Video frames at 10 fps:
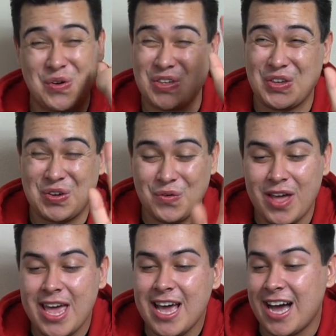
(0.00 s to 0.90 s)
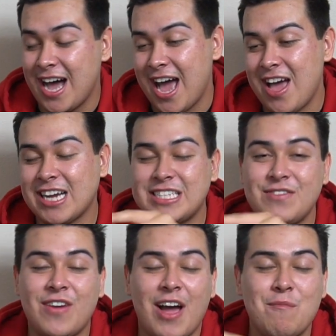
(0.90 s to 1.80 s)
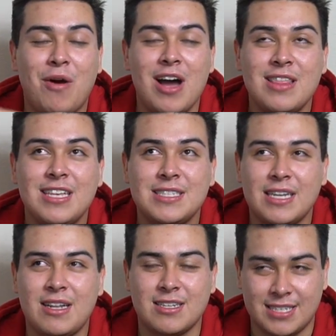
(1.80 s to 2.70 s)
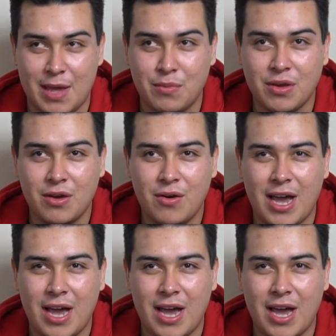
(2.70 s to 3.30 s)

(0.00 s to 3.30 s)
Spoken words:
cute. I bought in these a long time ago.